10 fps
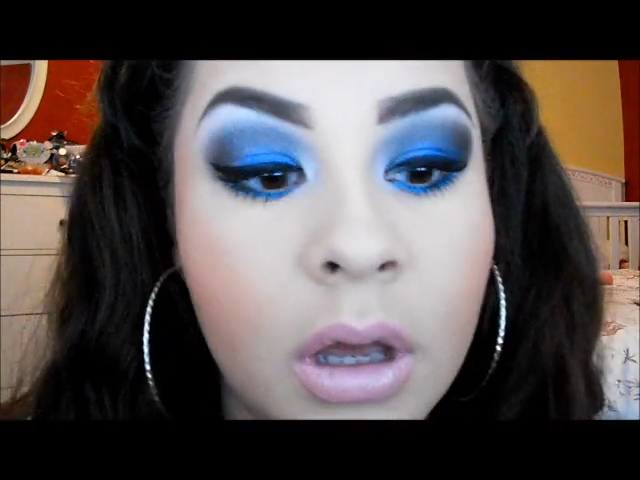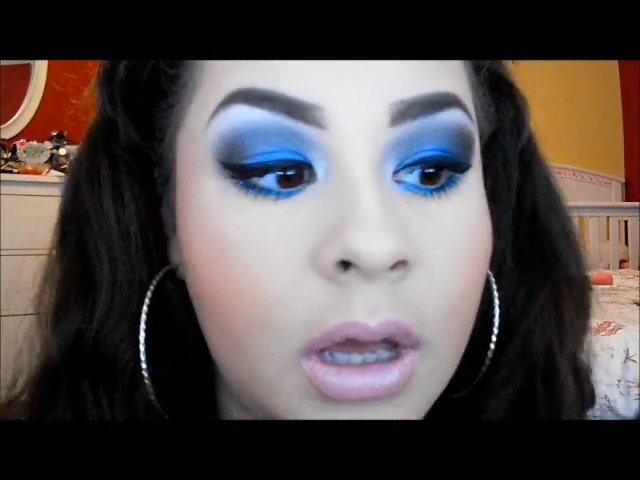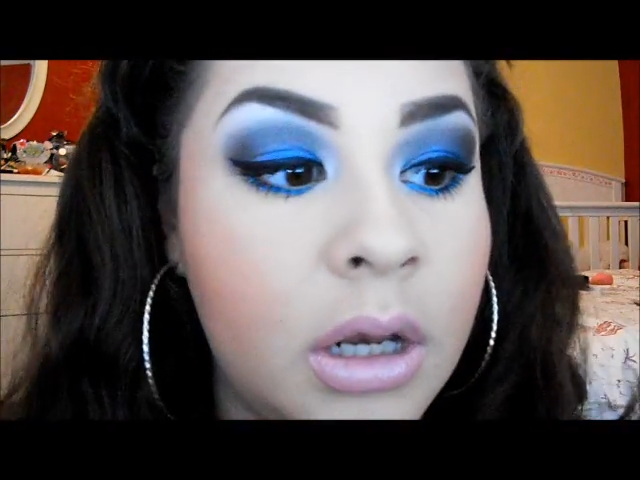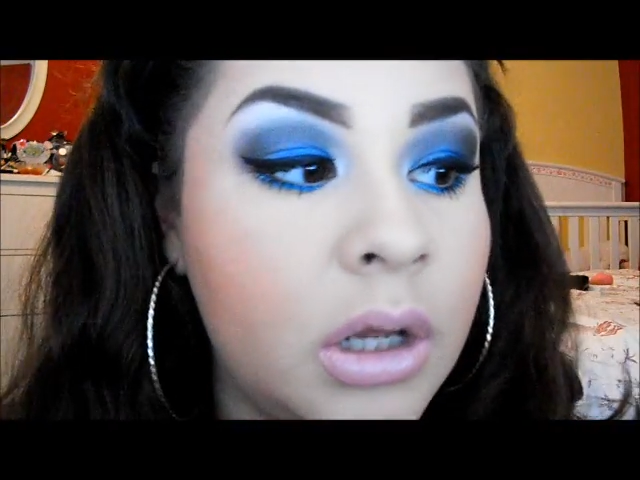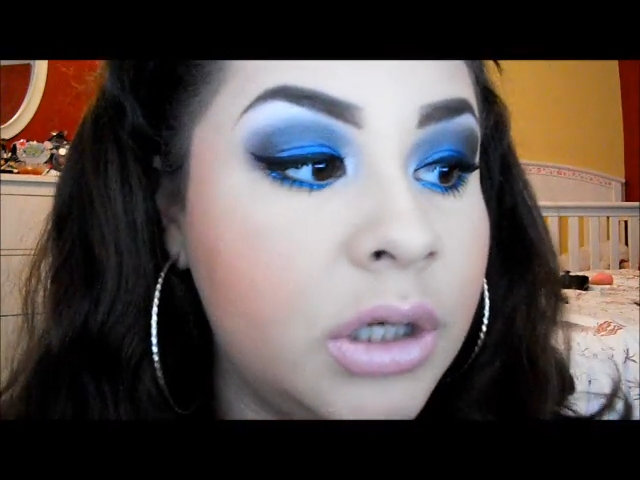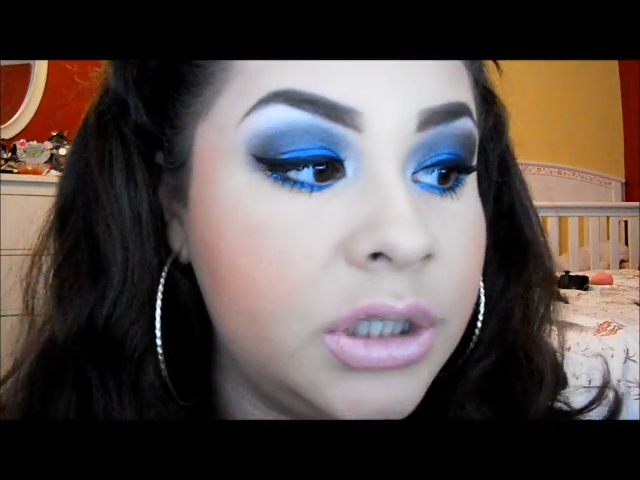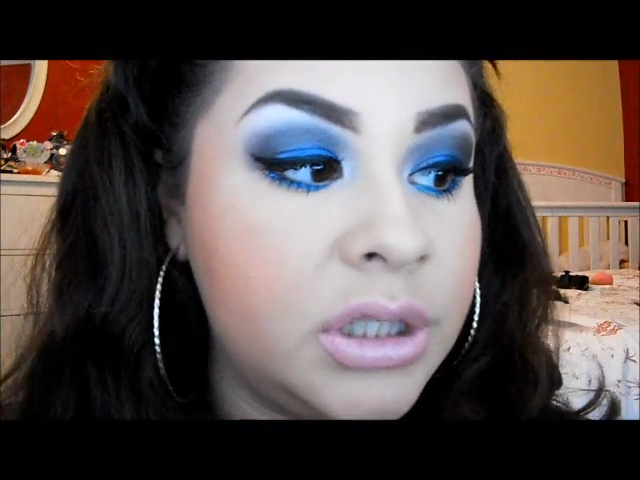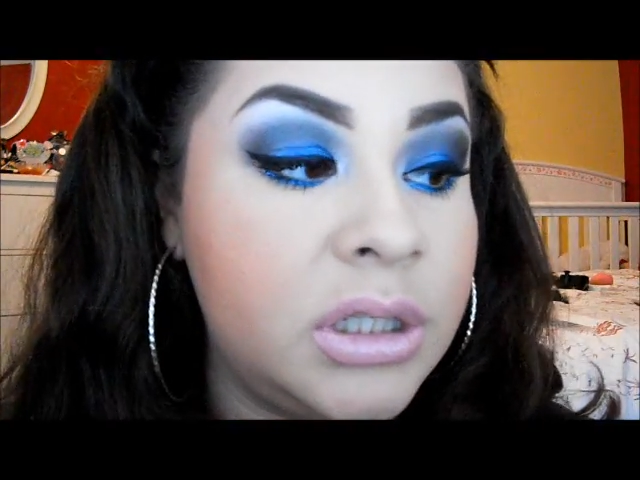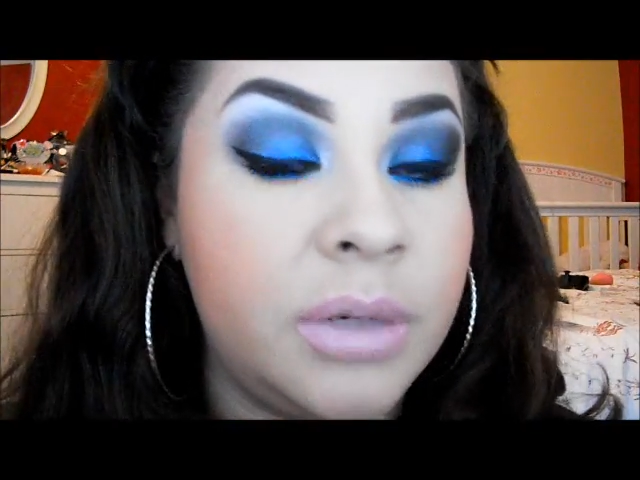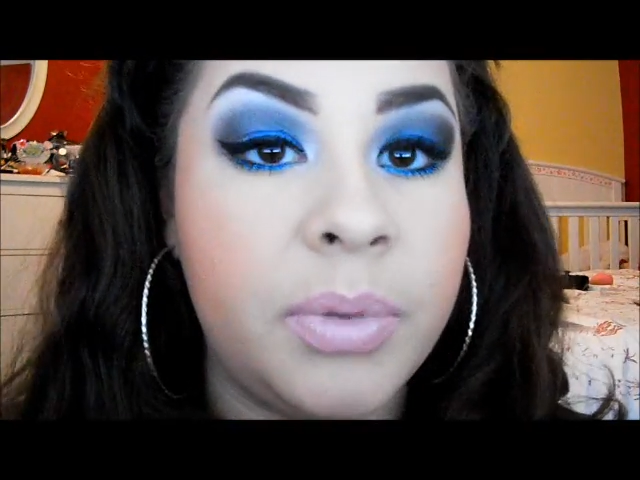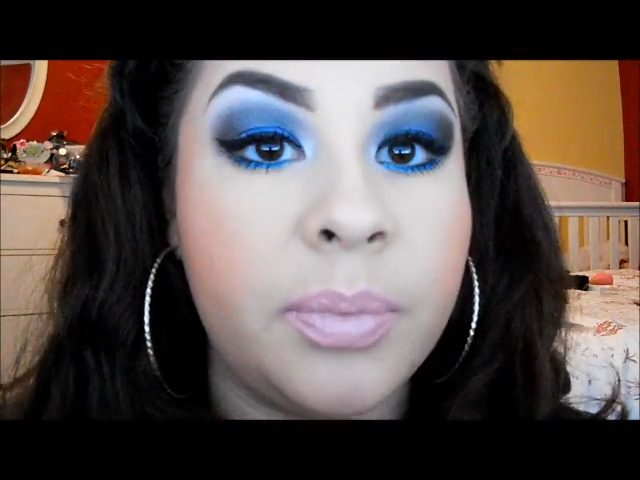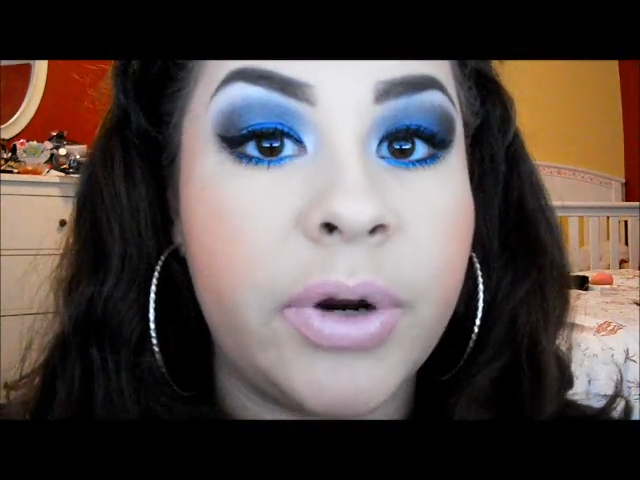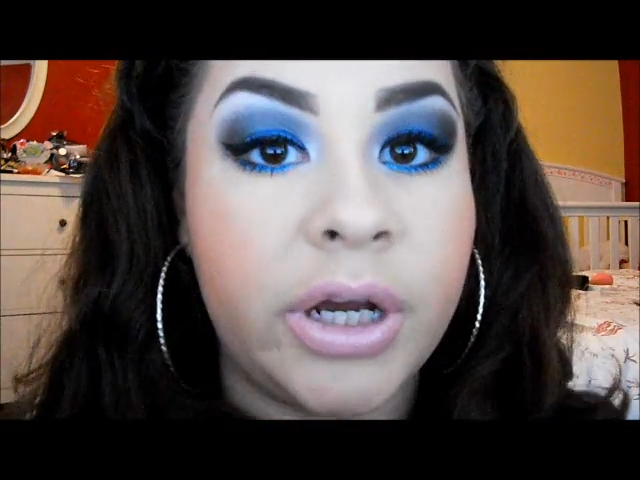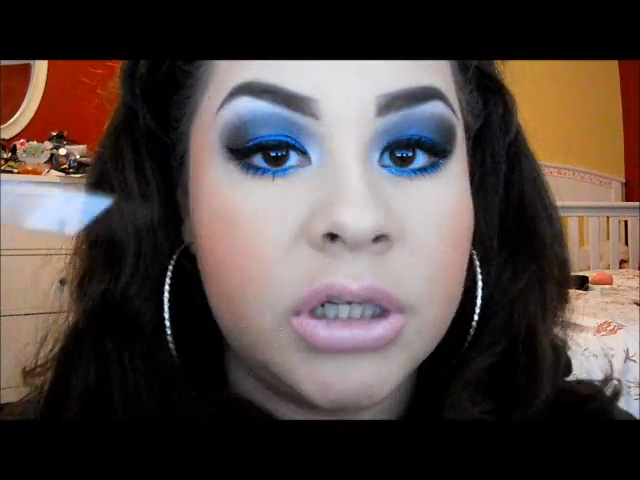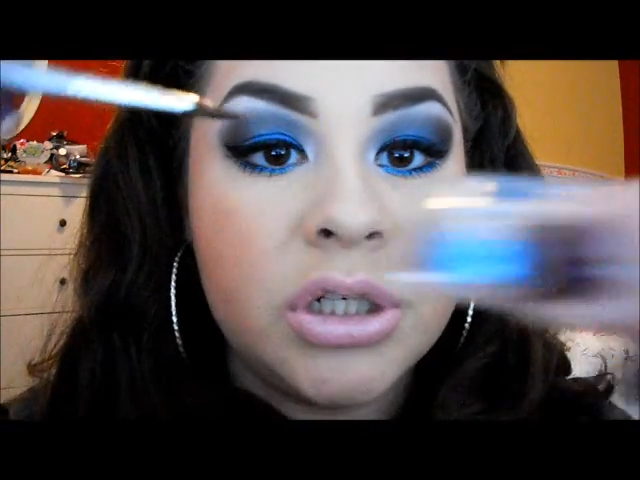And you could just dip your
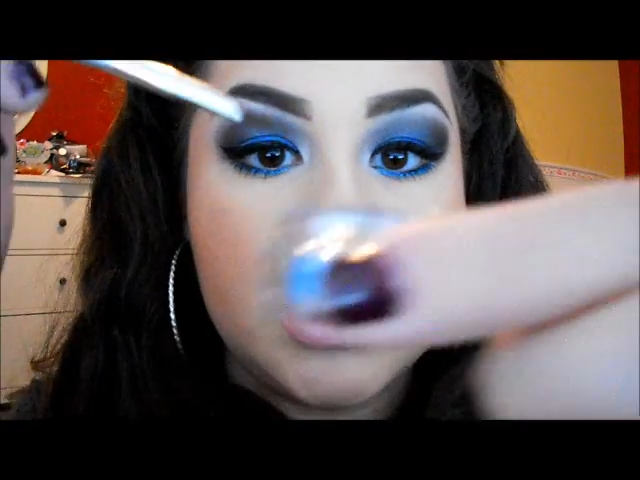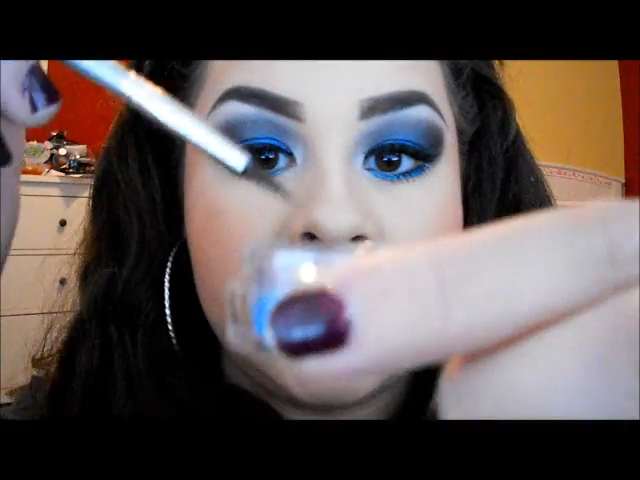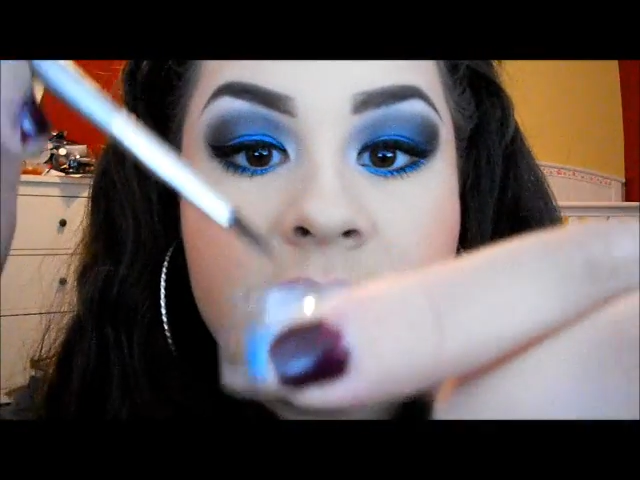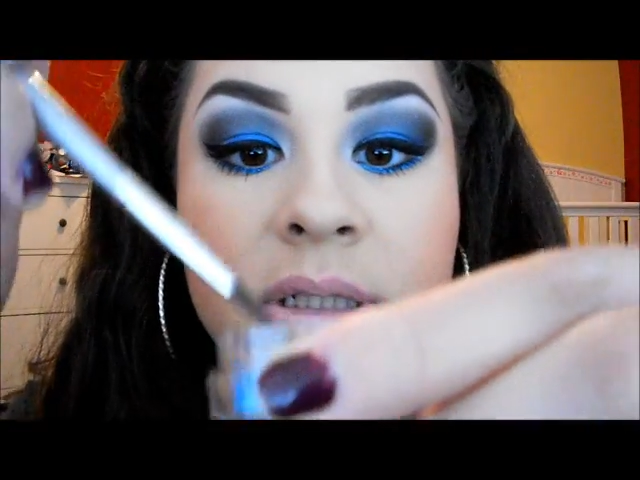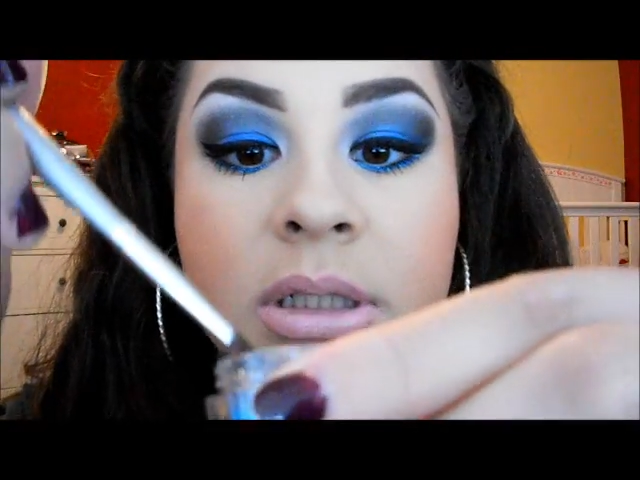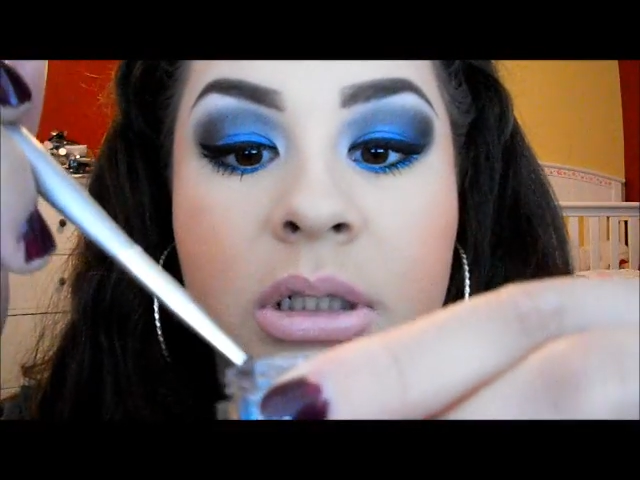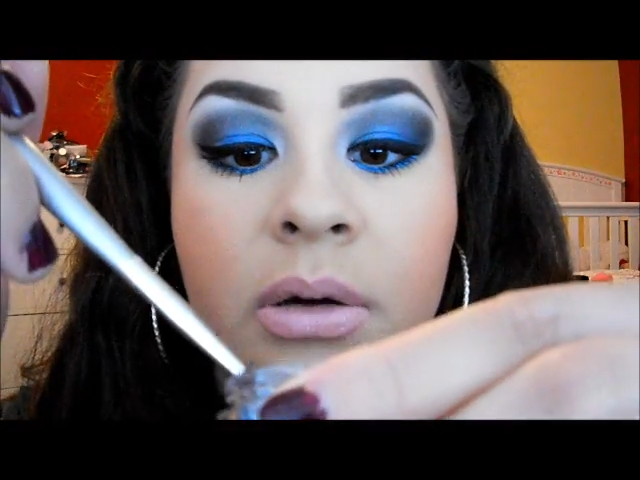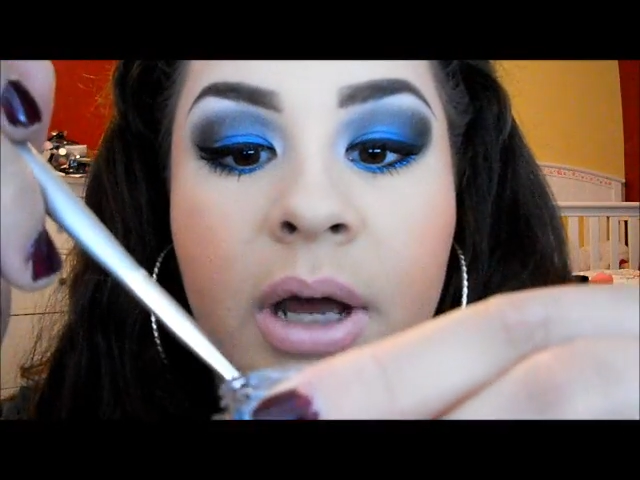brush because it's still